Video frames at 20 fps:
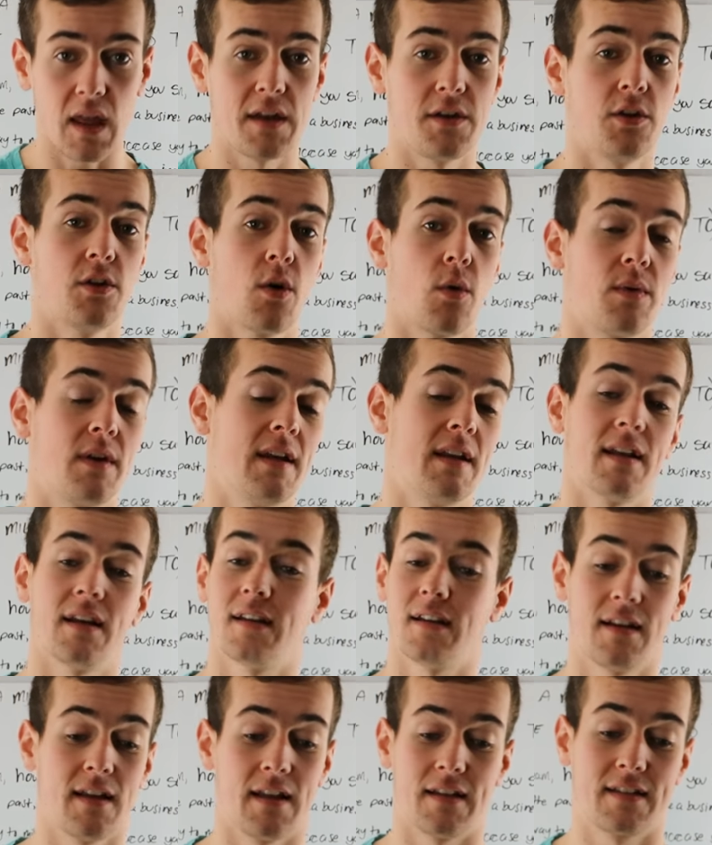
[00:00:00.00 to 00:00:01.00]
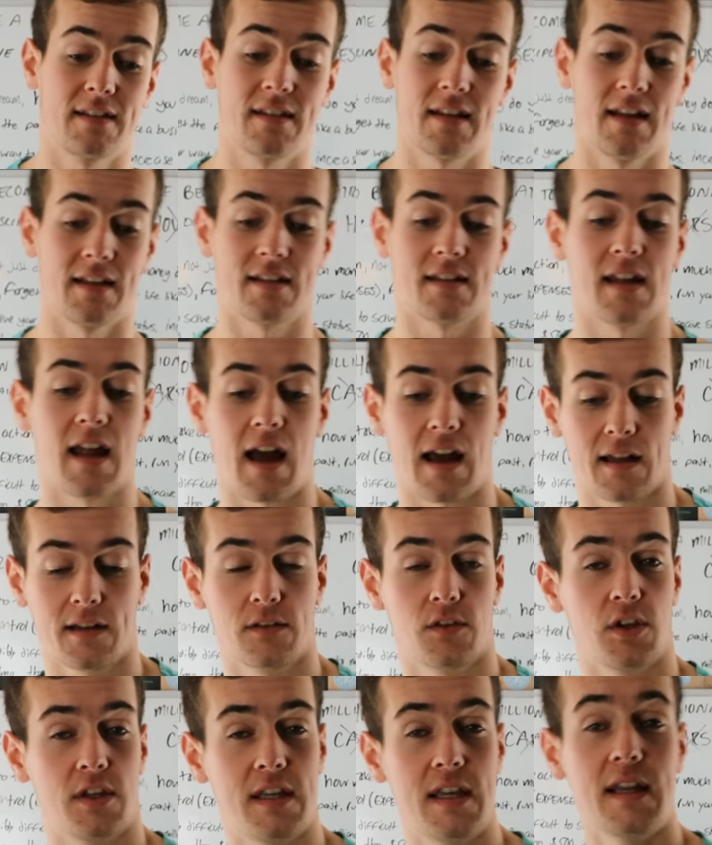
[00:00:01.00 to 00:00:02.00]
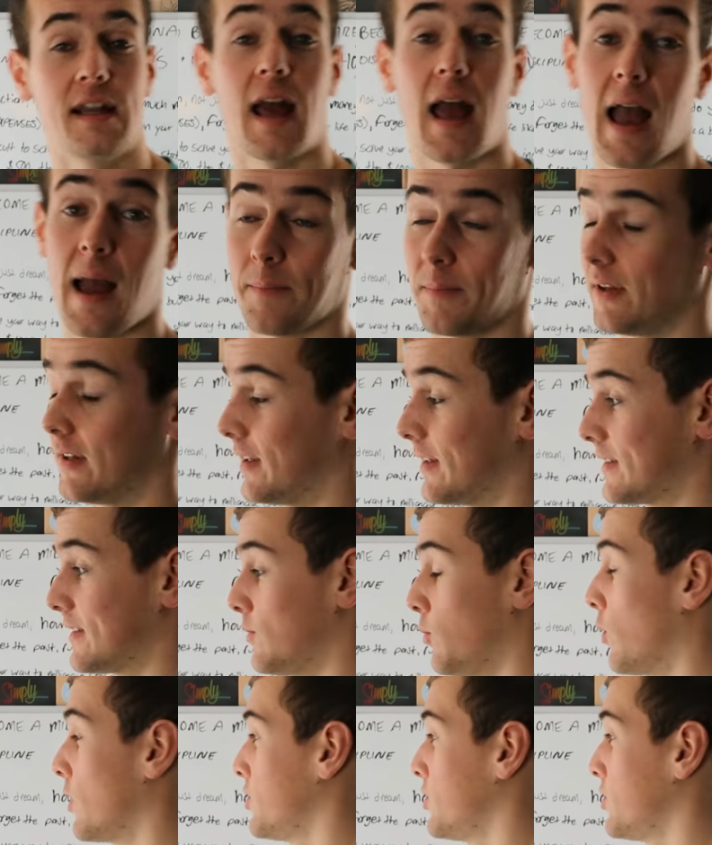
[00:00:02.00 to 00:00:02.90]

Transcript: And you don't need it. It's it's not the key to happiness.